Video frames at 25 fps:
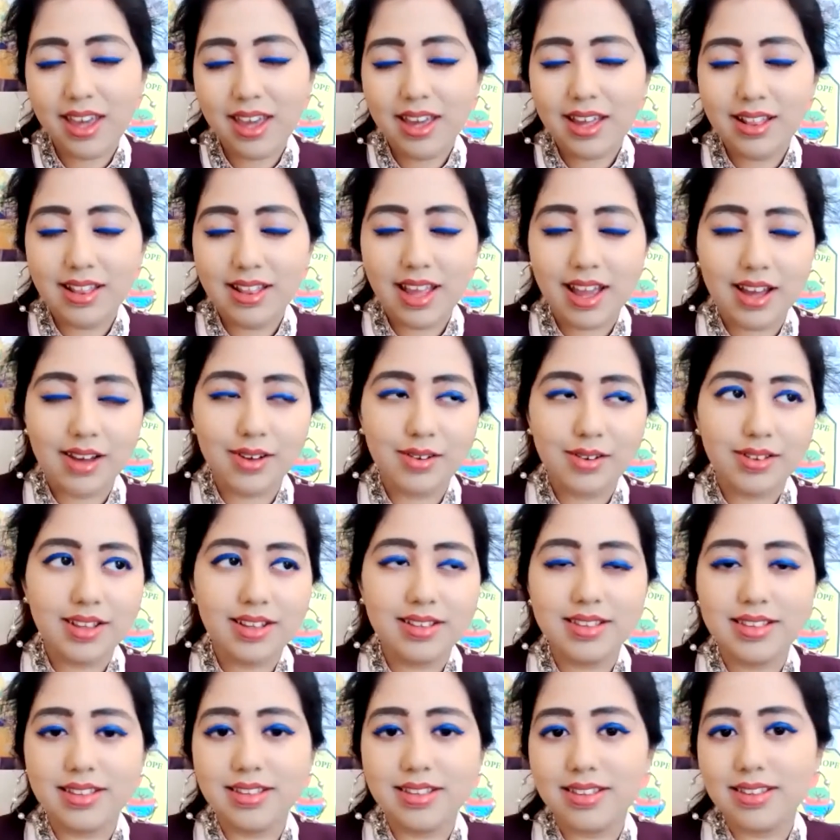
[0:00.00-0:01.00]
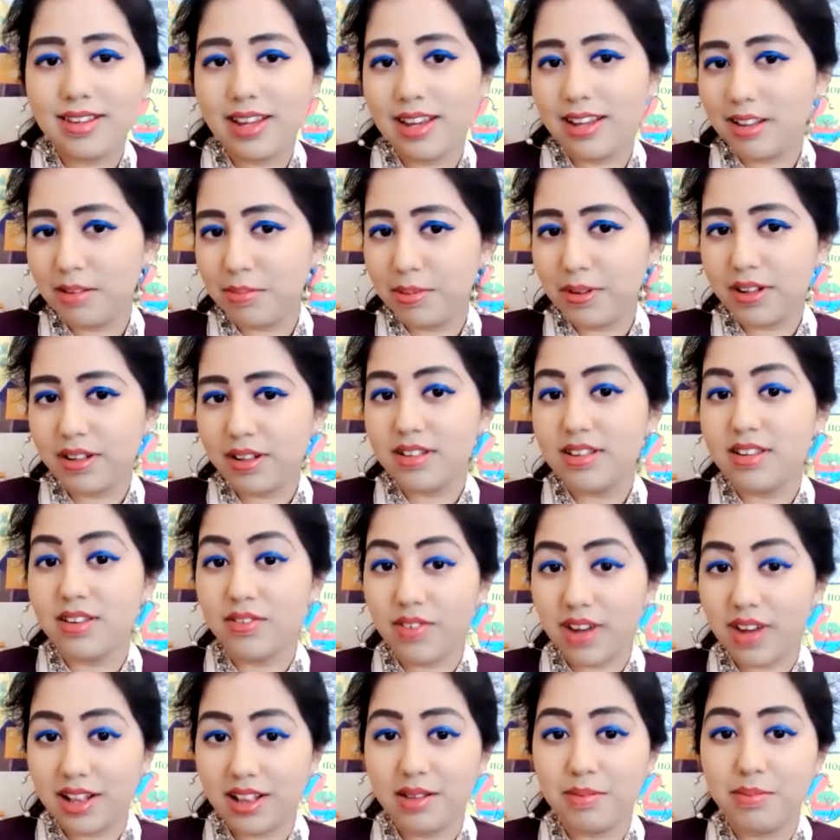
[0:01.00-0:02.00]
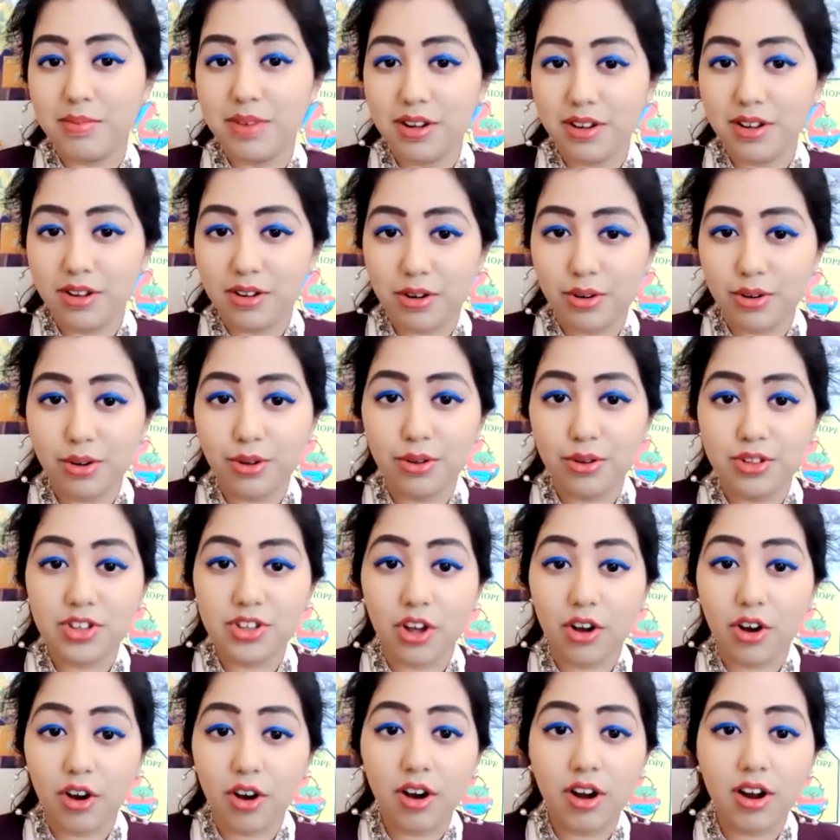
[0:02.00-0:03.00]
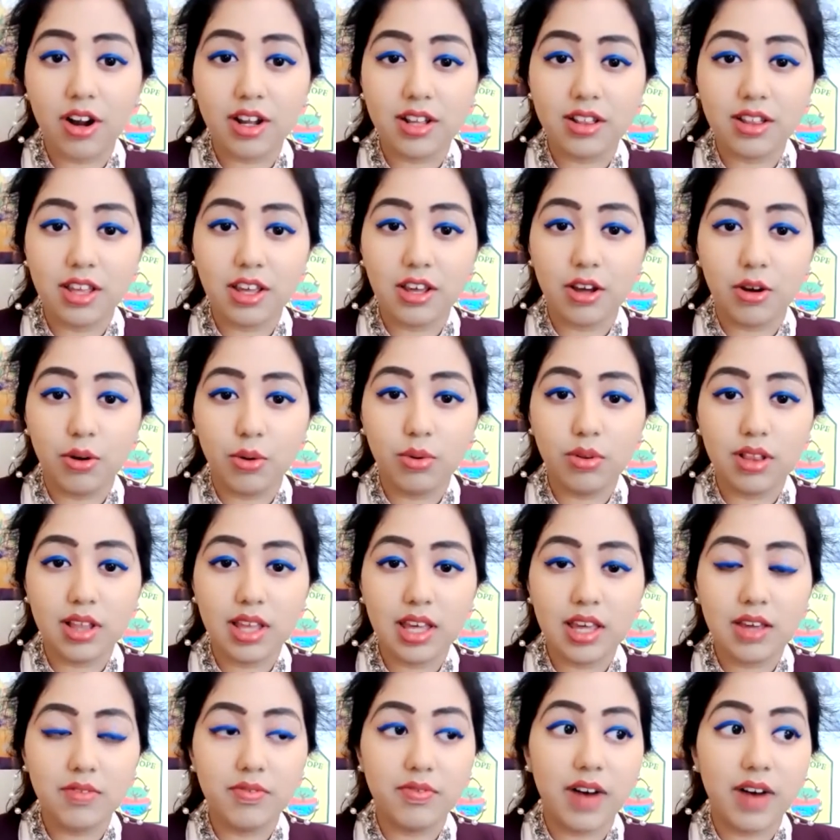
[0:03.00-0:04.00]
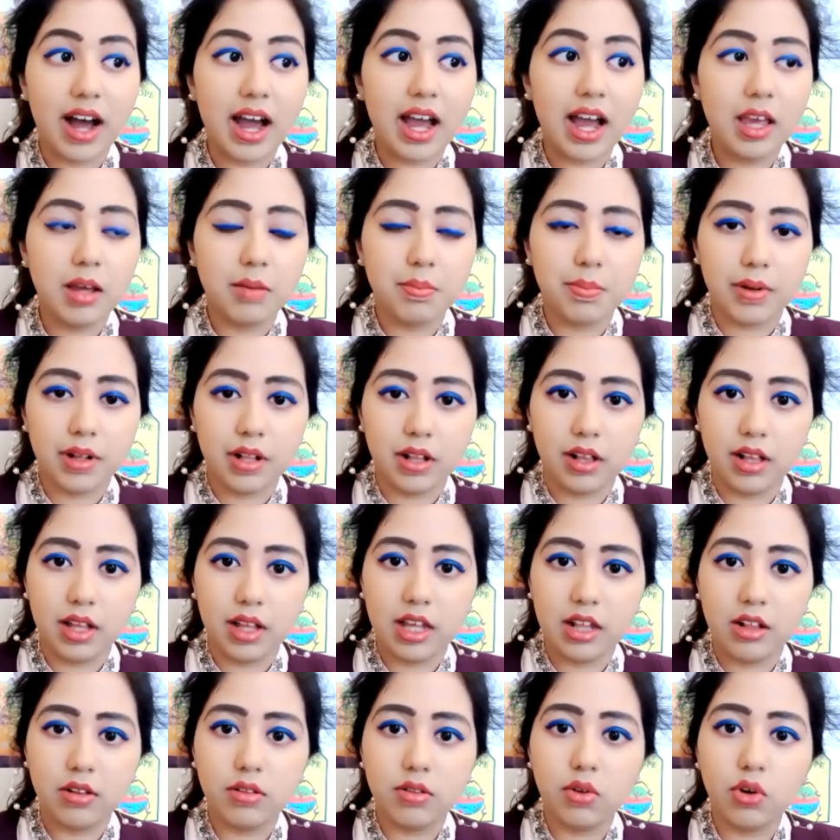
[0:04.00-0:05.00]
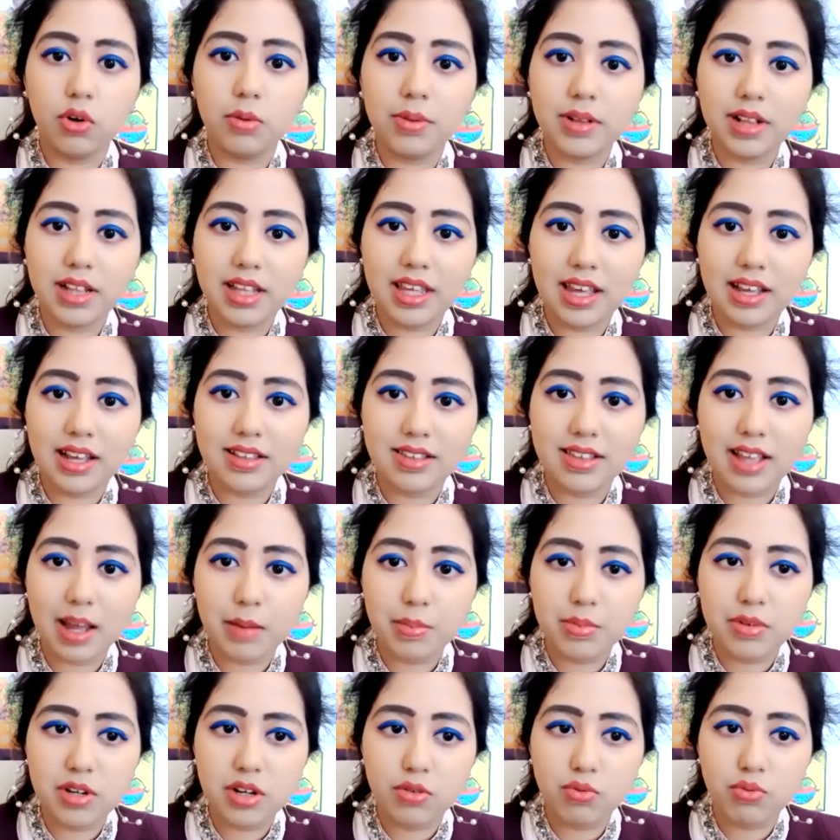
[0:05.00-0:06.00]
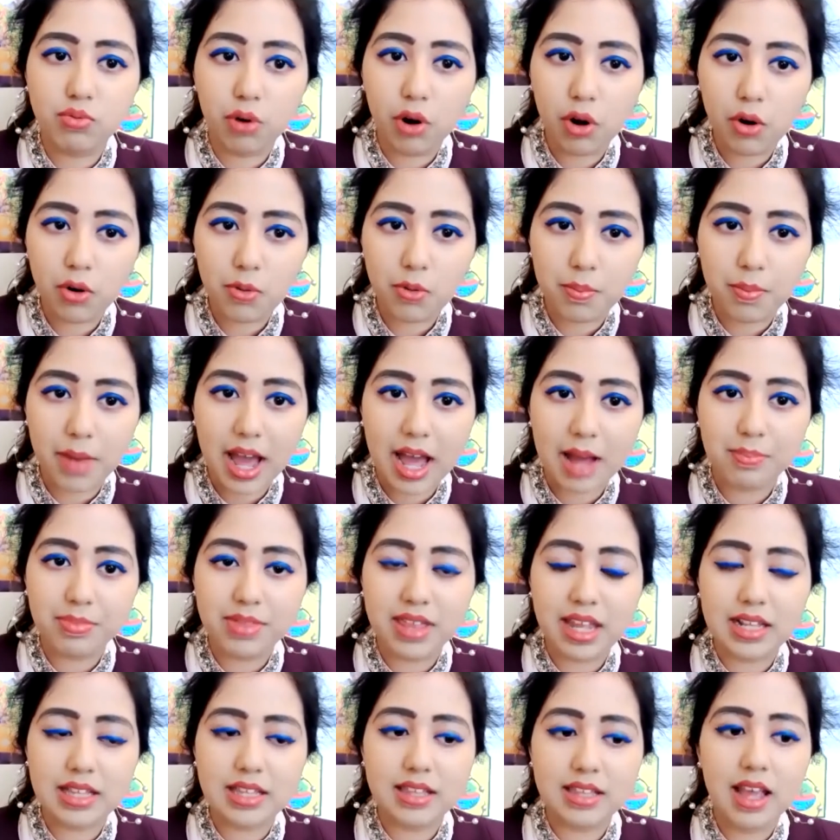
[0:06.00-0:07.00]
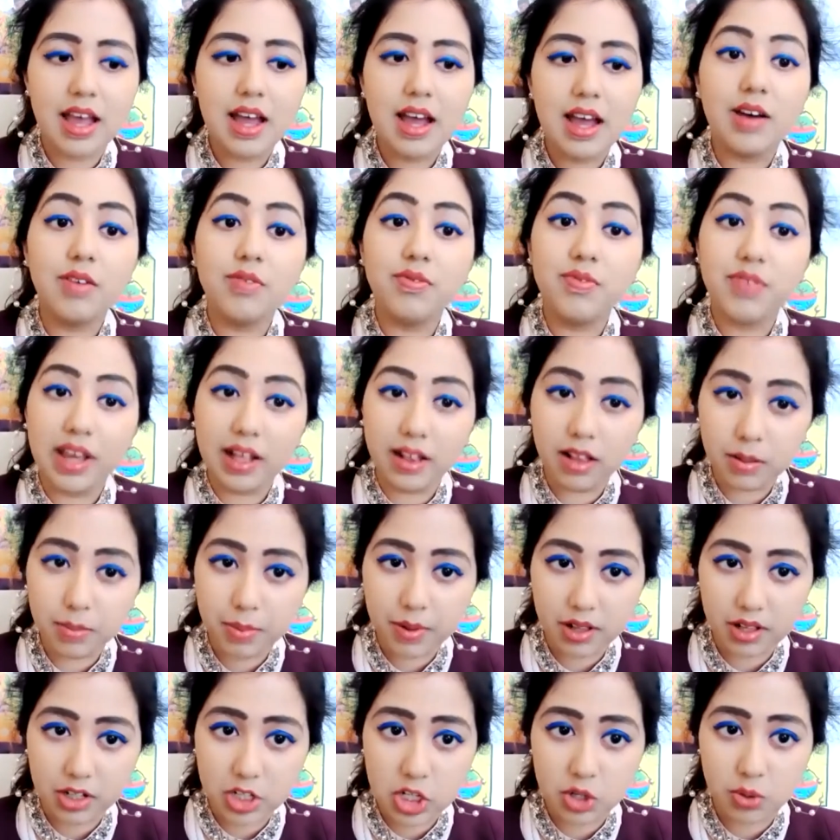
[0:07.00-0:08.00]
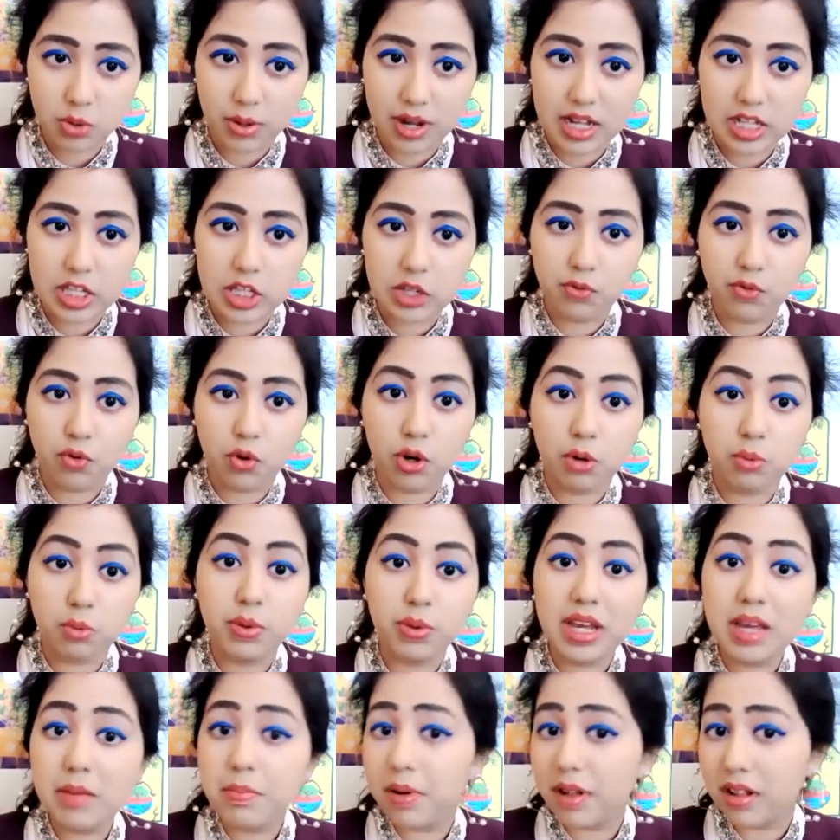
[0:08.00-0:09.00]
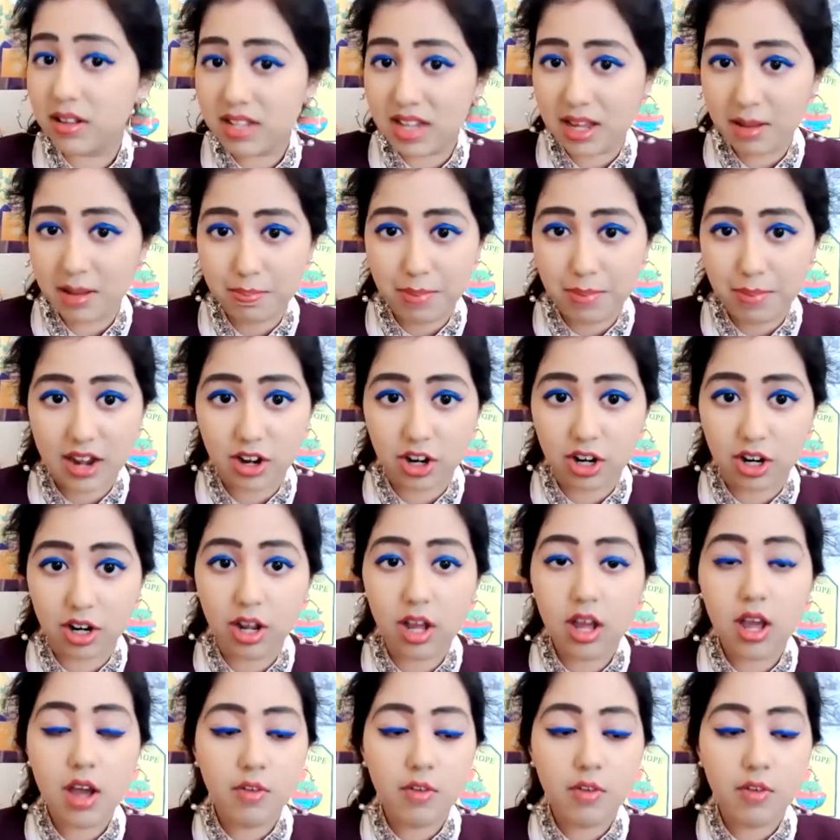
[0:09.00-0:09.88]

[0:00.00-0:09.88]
Now, the Sustainable Development Goals are the only viable and globally accepted roadmap that's available to us for rebuilding better